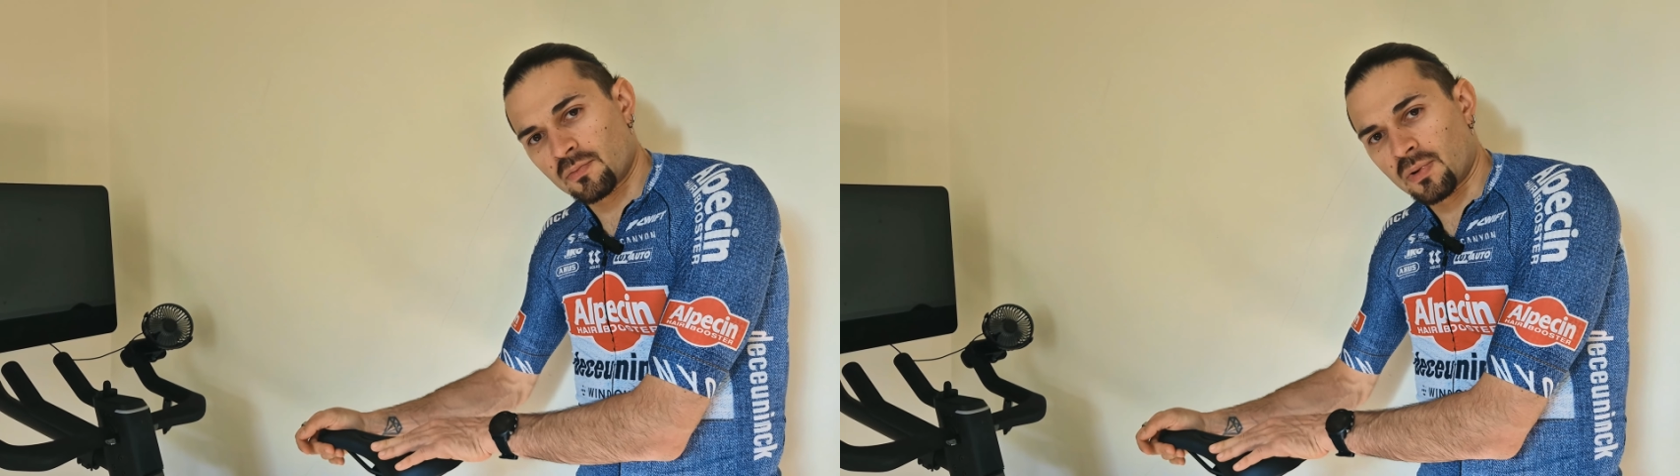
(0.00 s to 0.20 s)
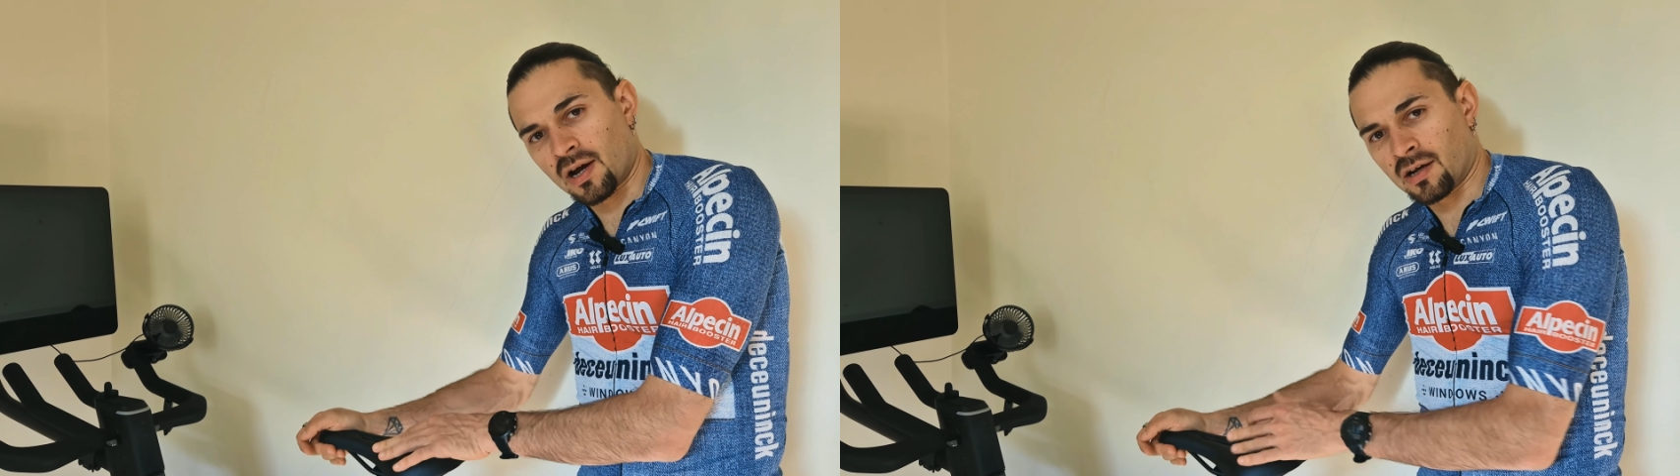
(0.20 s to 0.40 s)

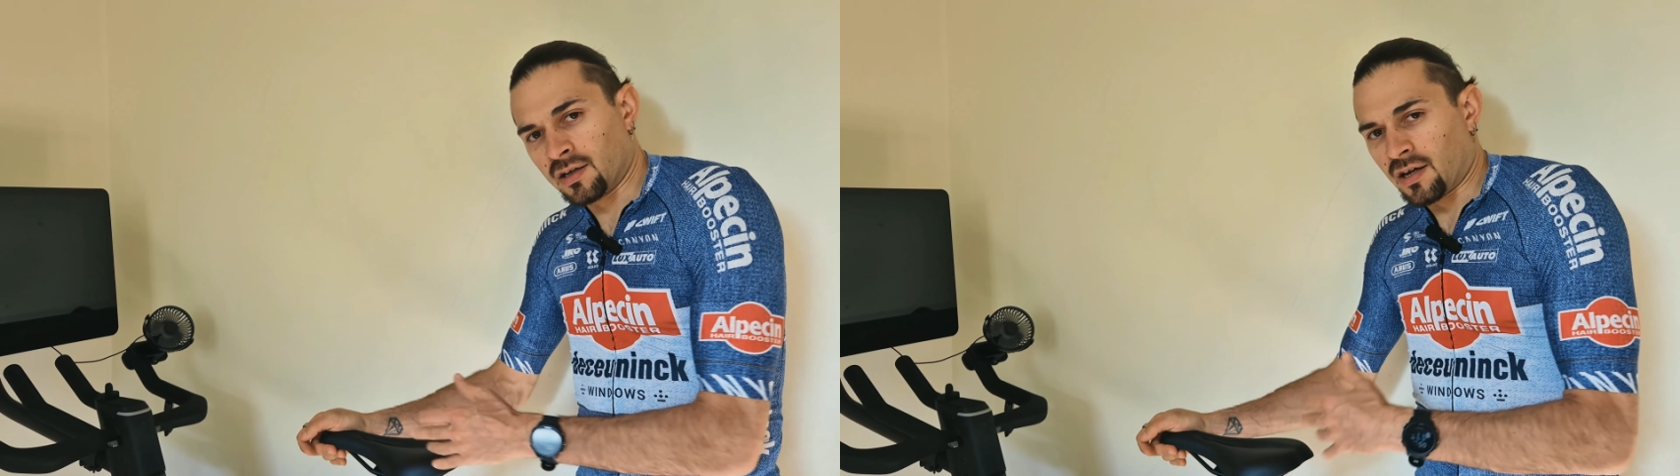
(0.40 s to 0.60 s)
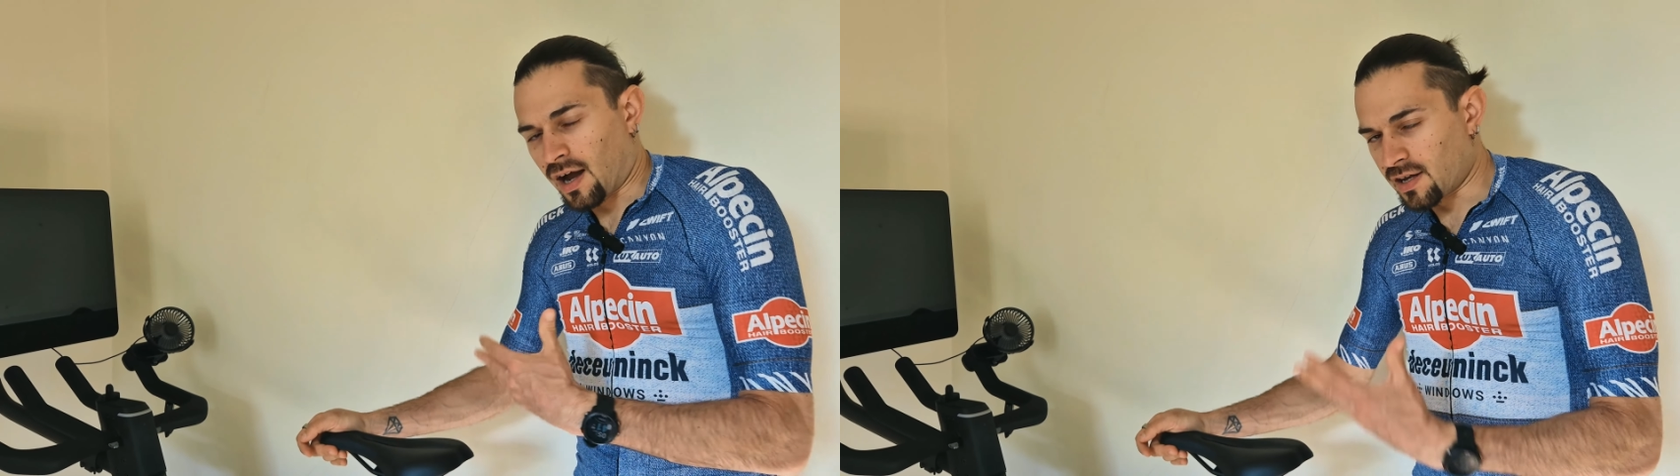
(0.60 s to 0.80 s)
but
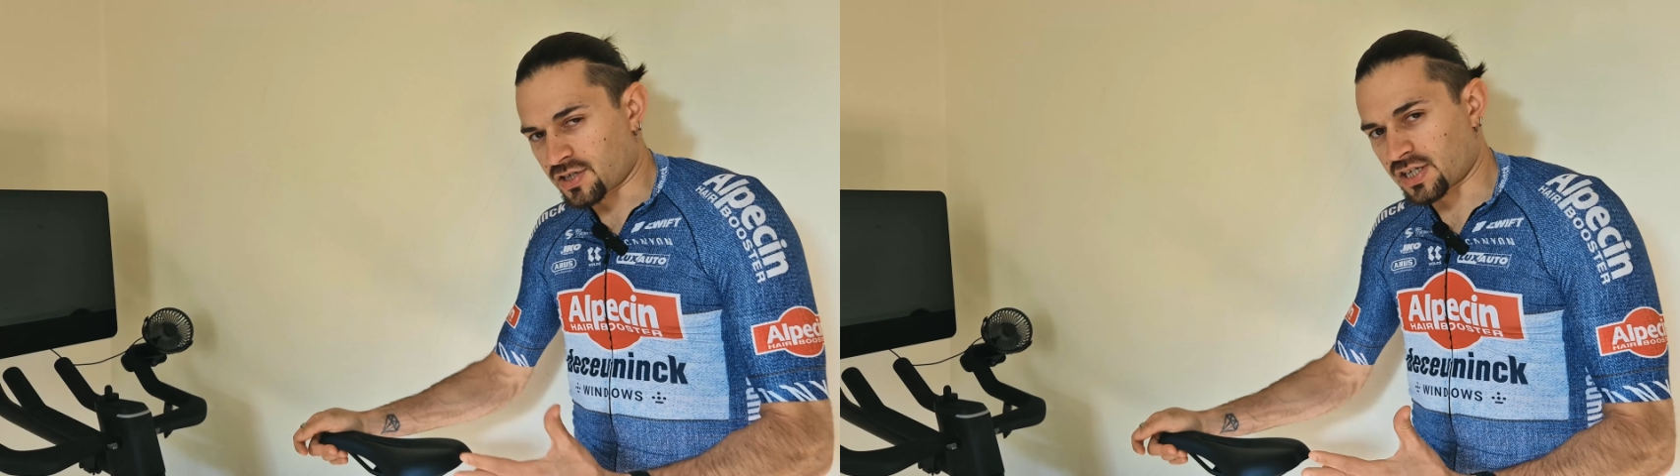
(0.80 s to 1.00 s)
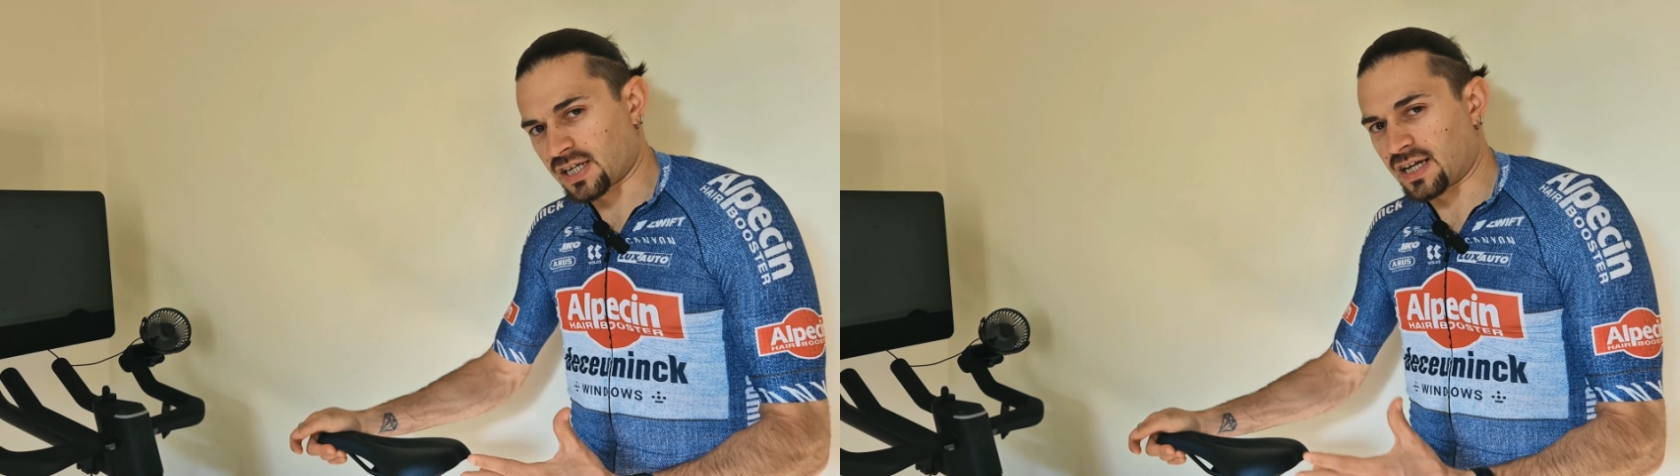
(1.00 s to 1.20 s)
I'll
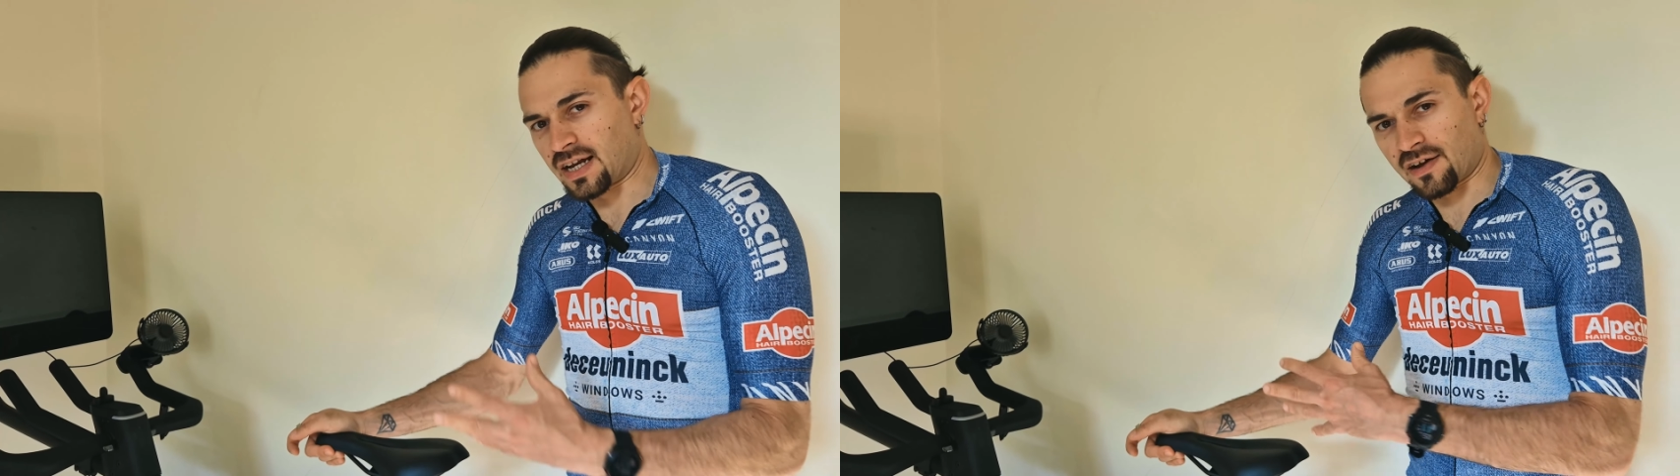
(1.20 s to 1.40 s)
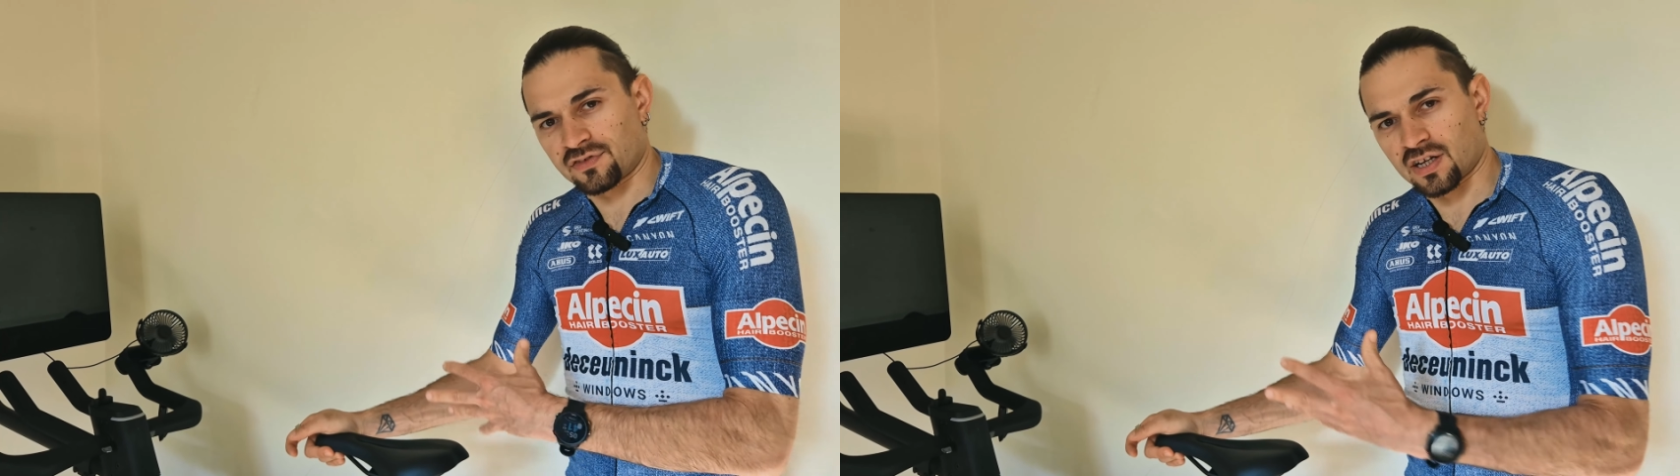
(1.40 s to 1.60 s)
see, and
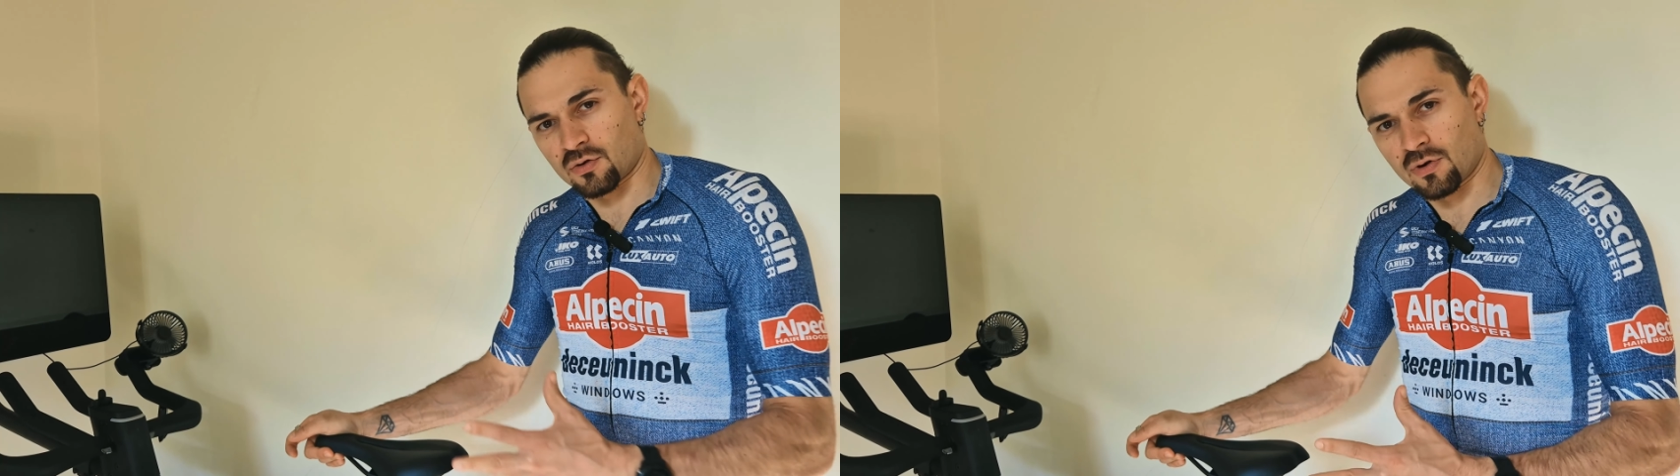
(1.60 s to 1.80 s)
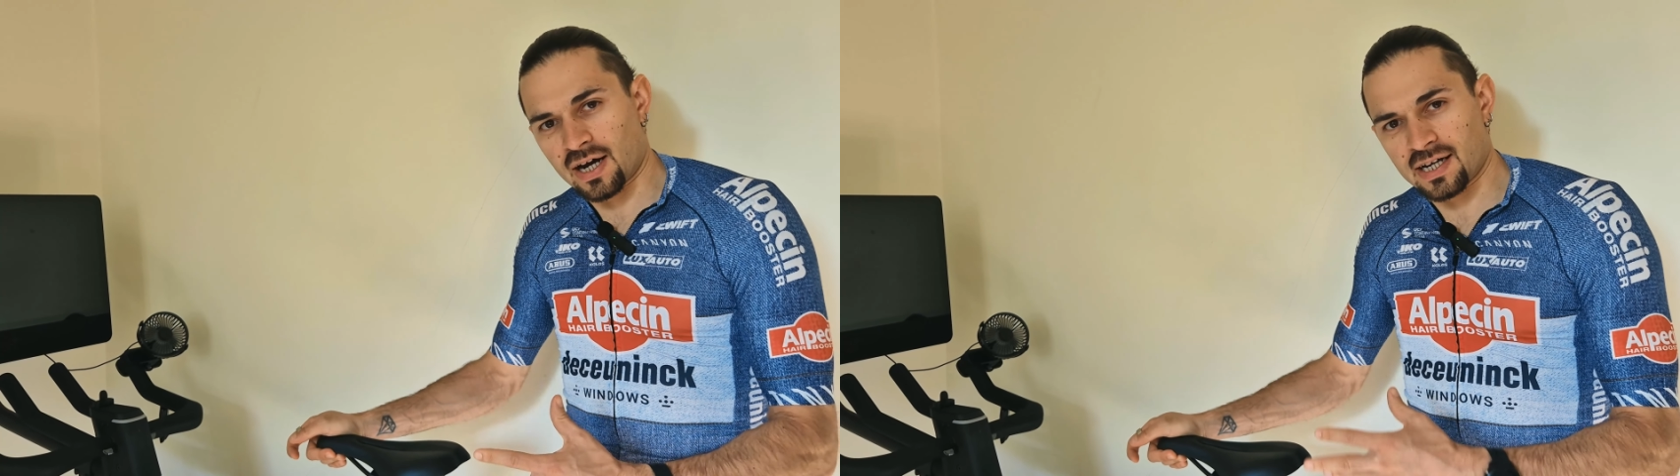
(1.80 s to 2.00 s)
after a
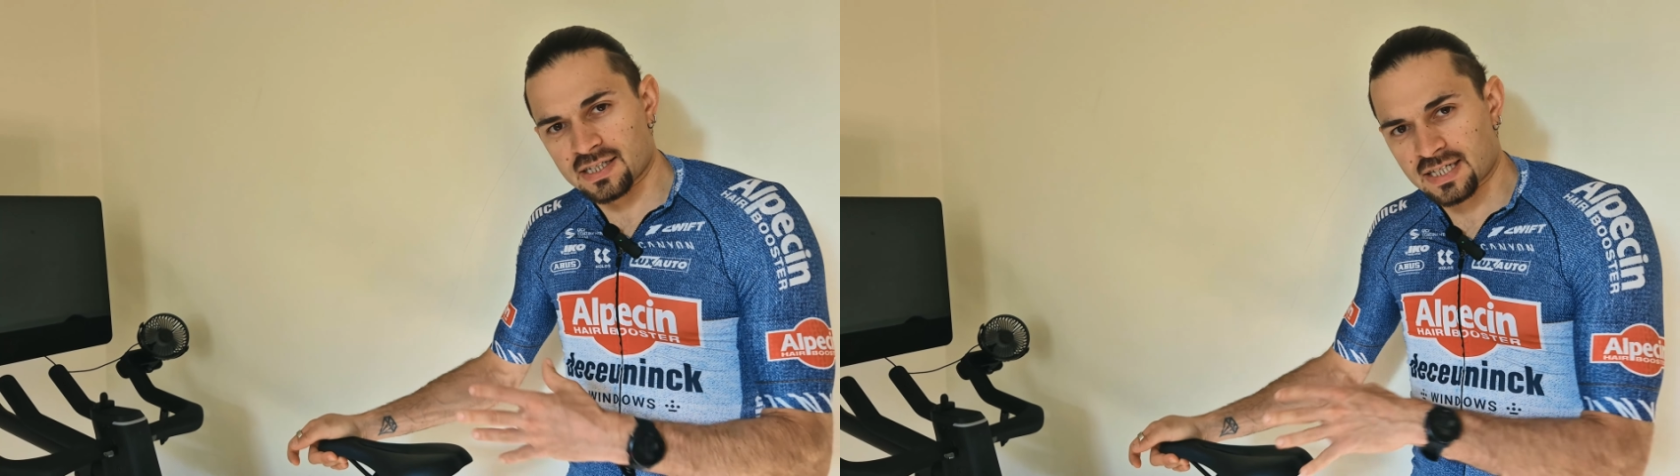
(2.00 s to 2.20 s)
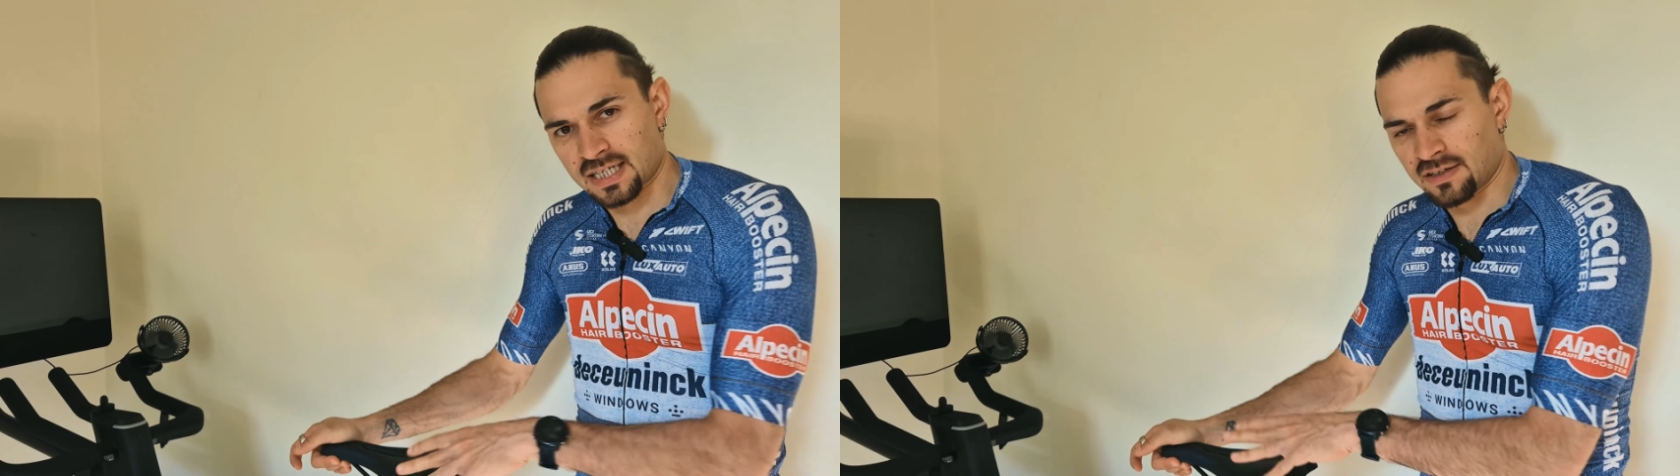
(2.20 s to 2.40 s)
while I'll
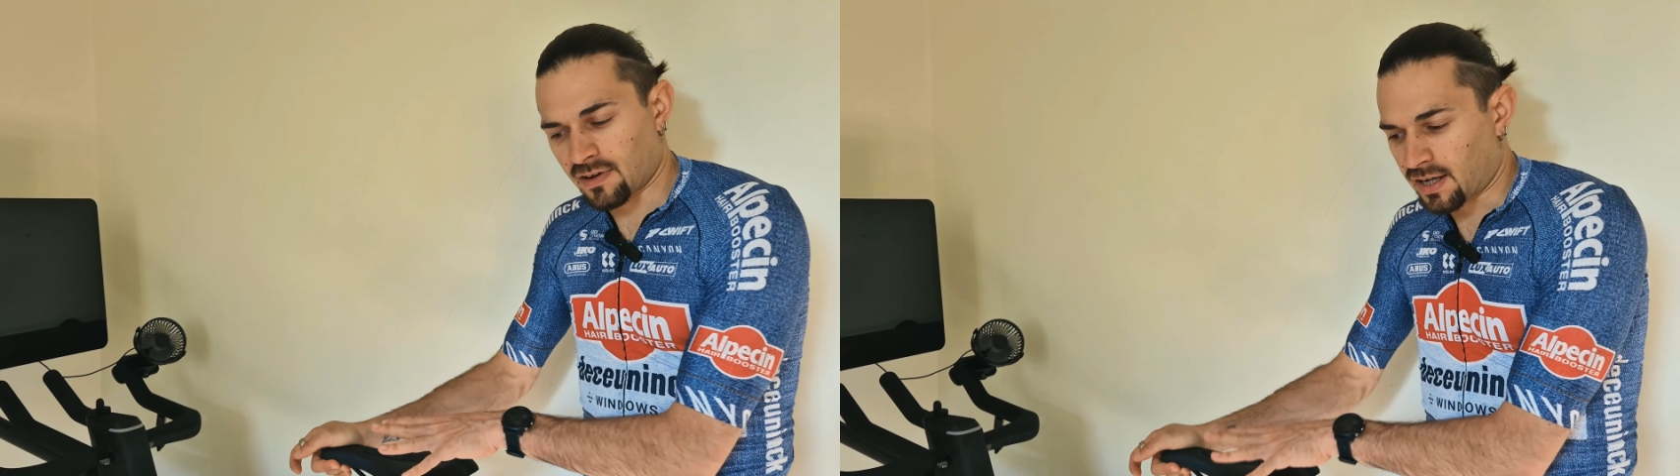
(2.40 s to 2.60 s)
see.